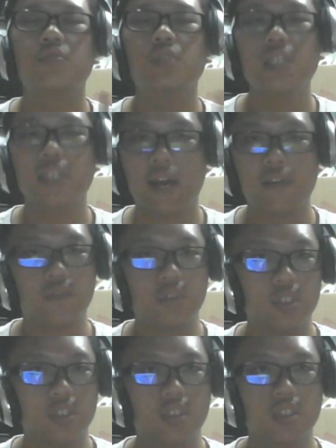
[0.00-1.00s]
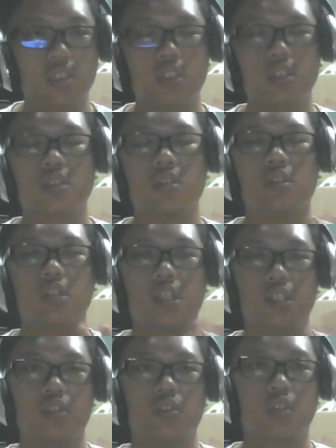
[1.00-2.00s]
recap first just to
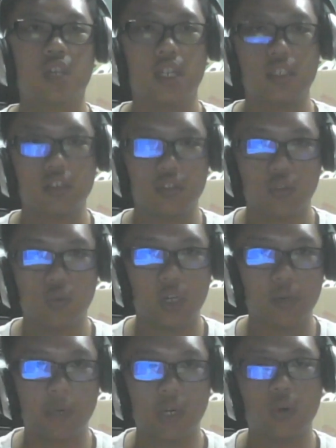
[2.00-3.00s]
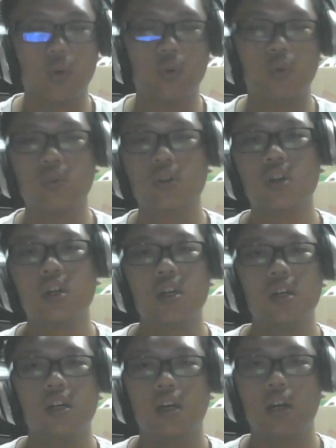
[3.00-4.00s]
let you guys know what my whole
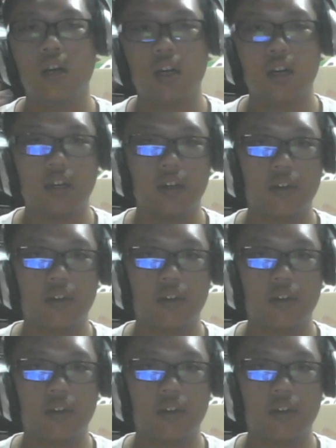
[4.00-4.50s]
uh,